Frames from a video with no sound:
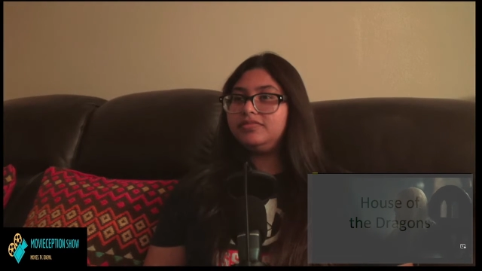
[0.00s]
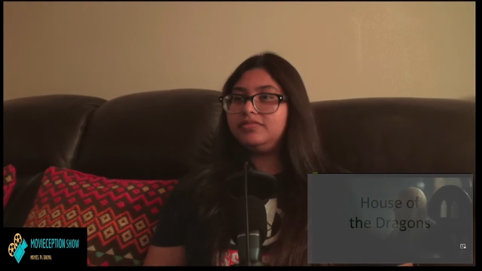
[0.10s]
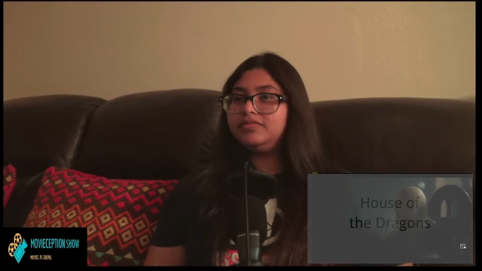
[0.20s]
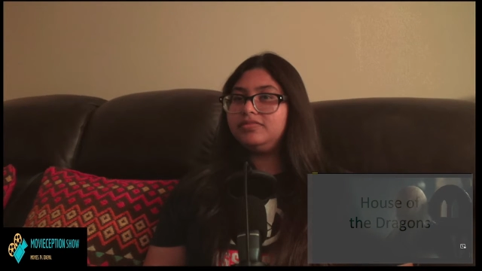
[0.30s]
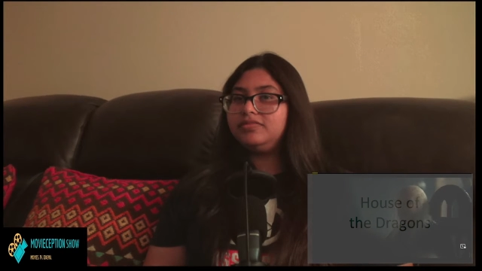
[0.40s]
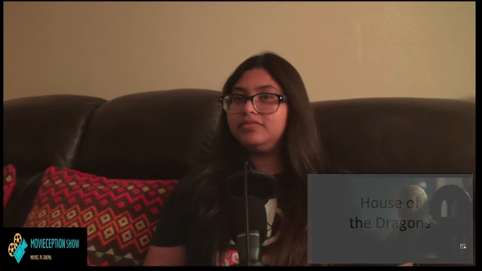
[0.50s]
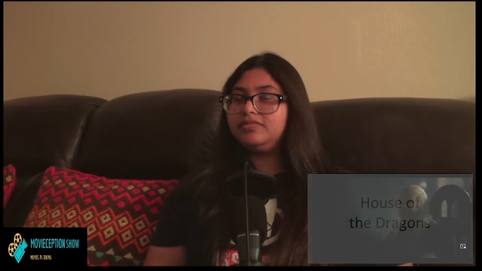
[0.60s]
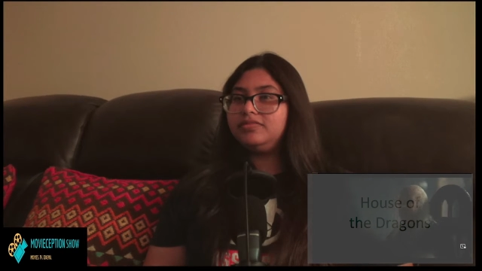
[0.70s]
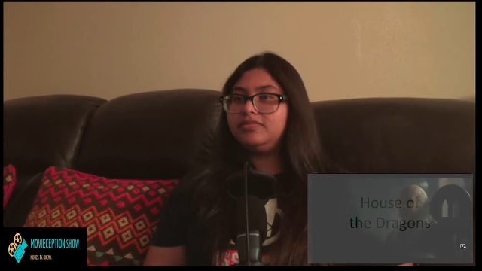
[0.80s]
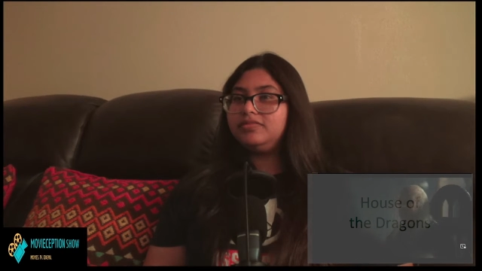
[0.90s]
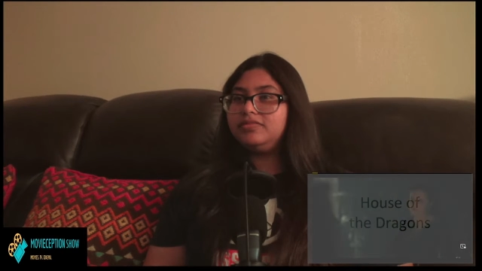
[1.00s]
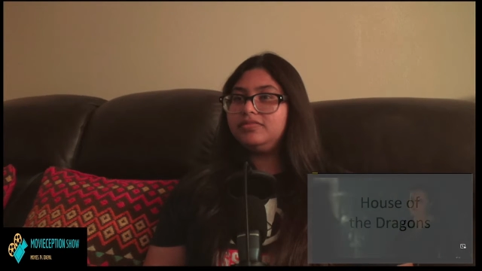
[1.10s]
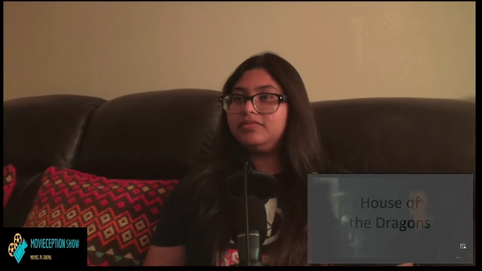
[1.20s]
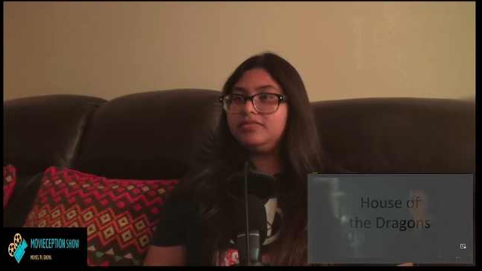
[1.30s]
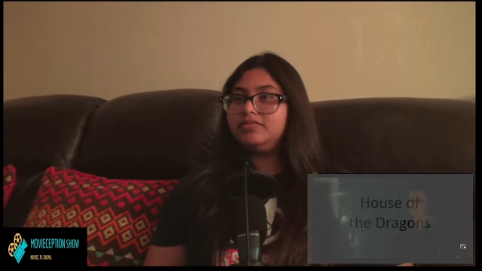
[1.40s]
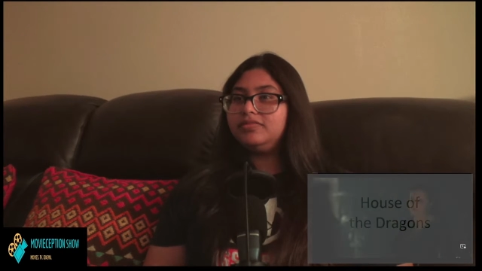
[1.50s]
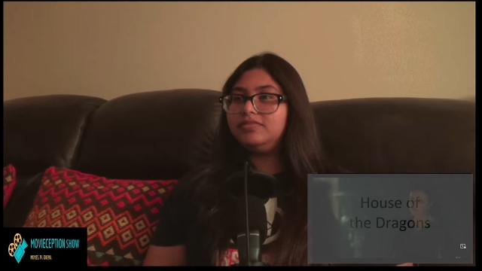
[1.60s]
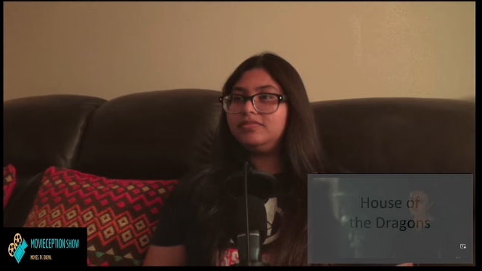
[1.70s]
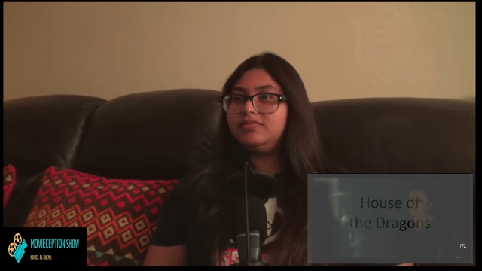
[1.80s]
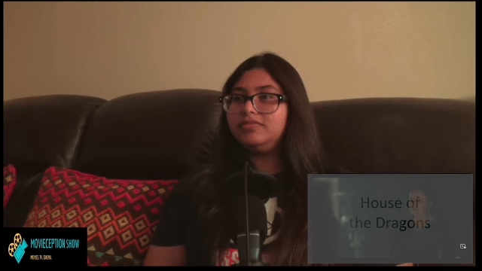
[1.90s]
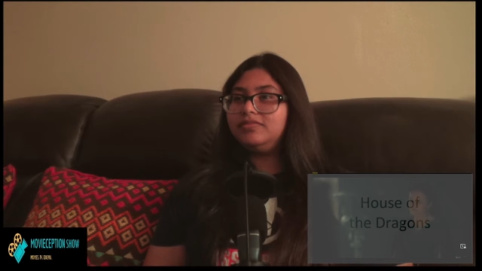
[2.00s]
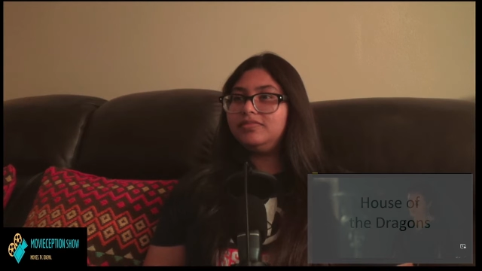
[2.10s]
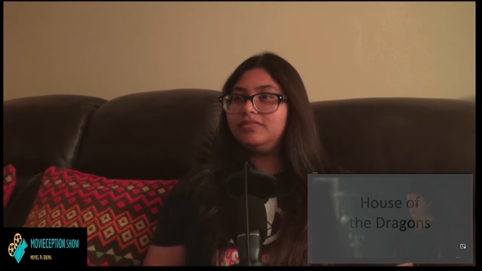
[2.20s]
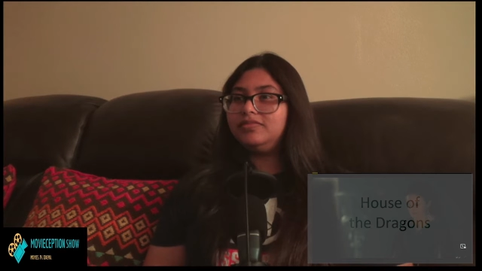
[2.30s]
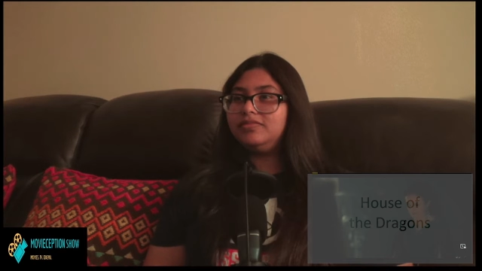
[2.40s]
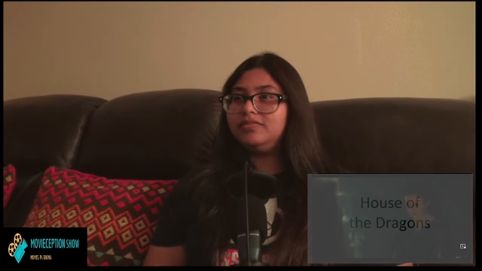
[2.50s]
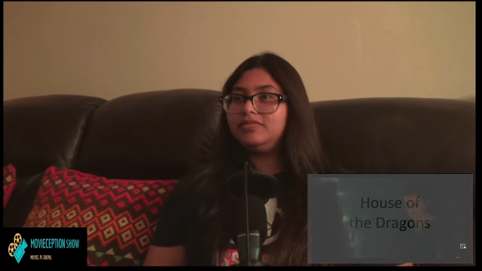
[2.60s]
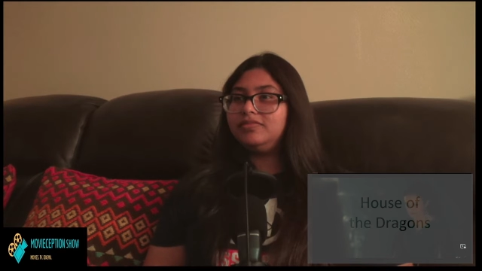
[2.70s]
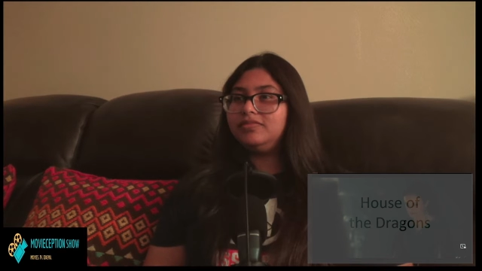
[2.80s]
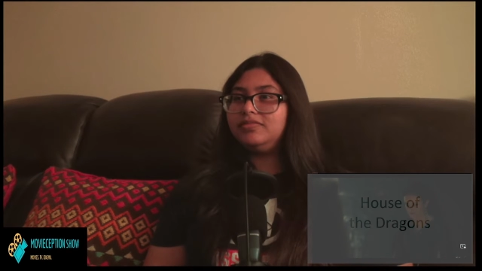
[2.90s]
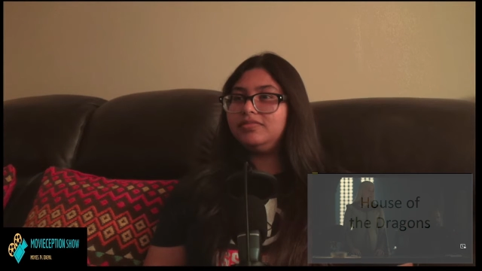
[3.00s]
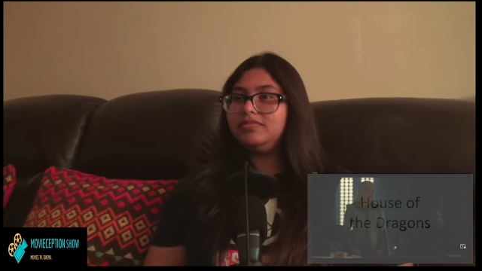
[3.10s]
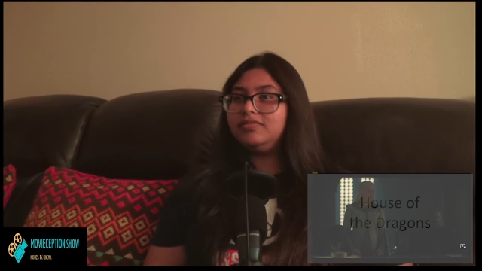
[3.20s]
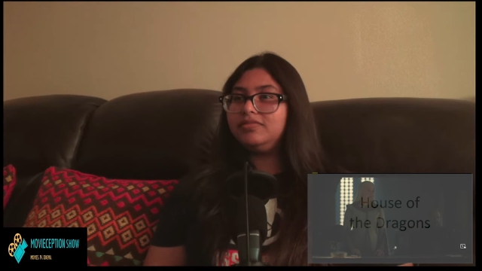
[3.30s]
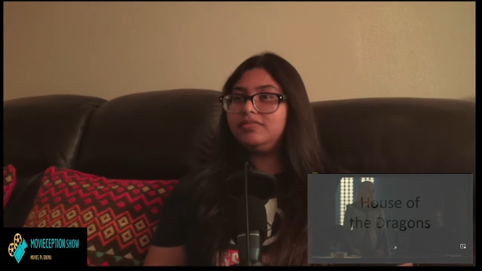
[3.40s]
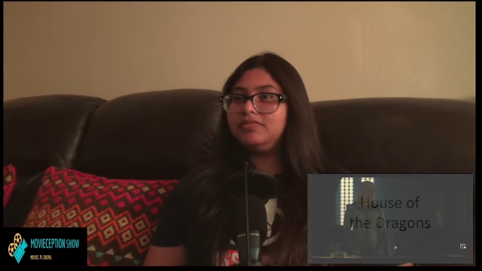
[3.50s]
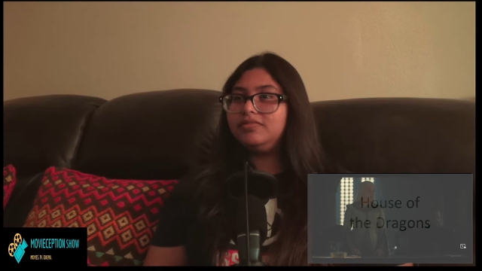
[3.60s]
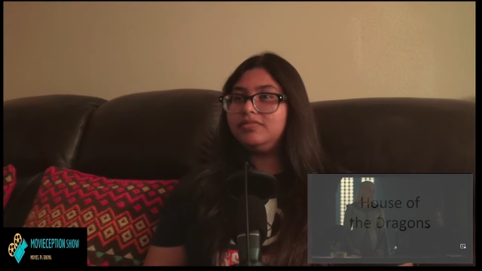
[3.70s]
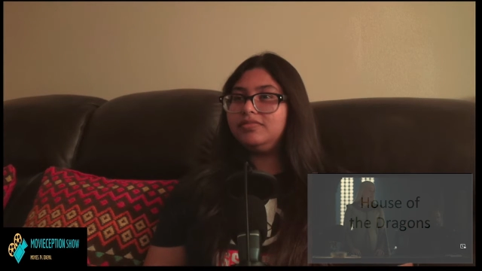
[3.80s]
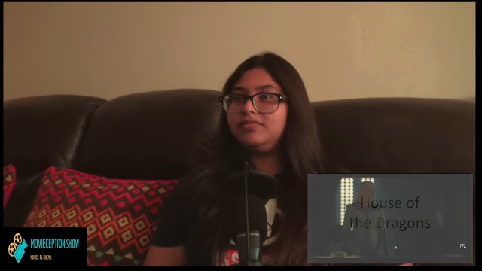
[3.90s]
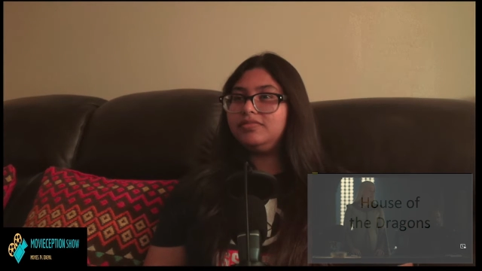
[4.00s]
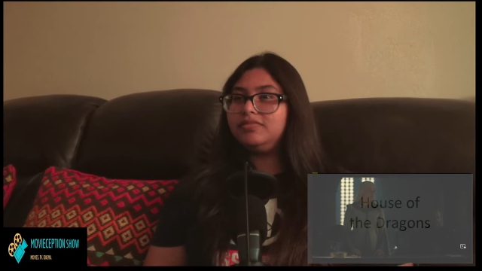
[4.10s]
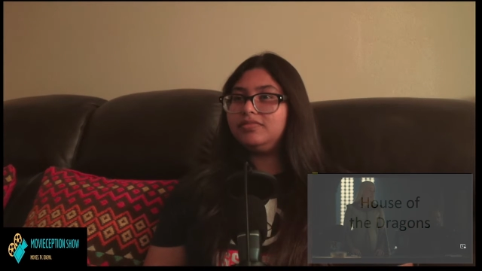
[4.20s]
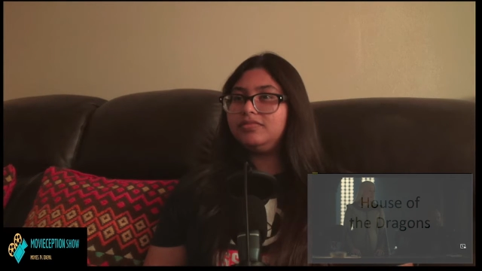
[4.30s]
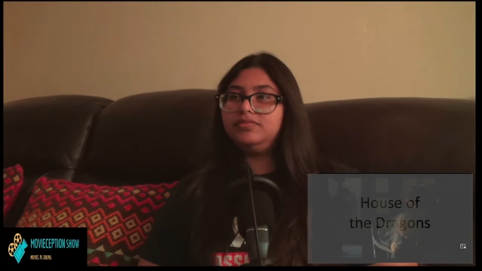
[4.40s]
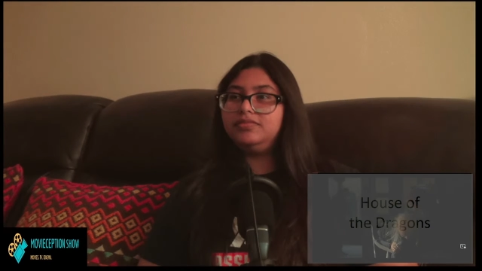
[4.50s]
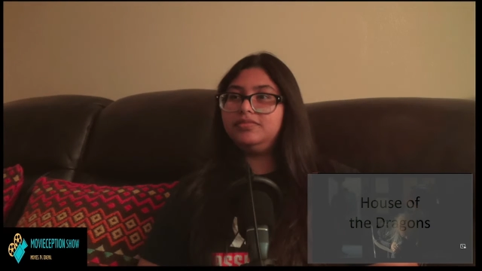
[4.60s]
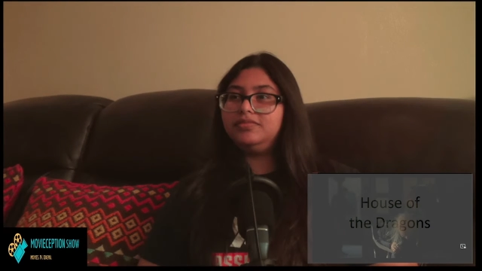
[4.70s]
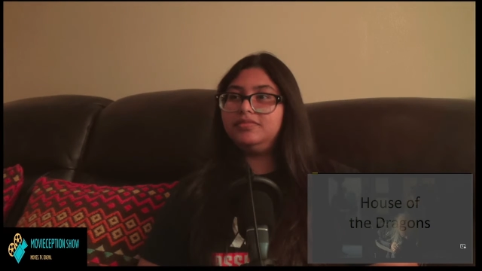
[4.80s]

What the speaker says: No one is speaking in this clip.